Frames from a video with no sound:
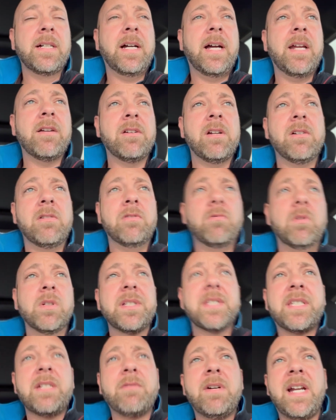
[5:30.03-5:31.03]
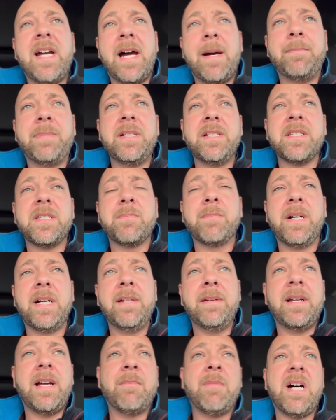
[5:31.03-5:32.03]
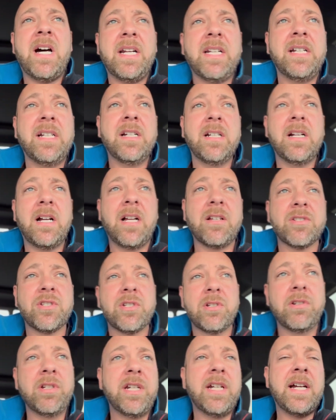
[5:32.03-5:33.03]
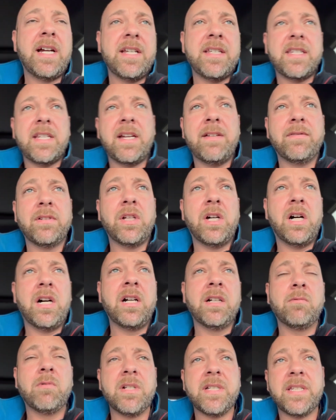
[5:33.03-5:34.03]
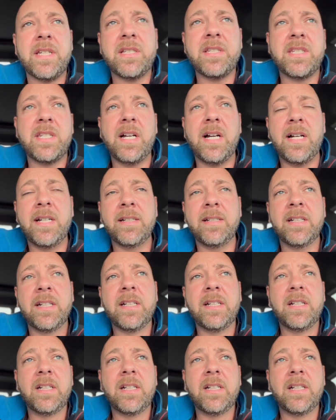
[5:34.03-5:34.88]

I don't know. We'll see what happens, but I'm out of here. I'll show you guys that log once it's done.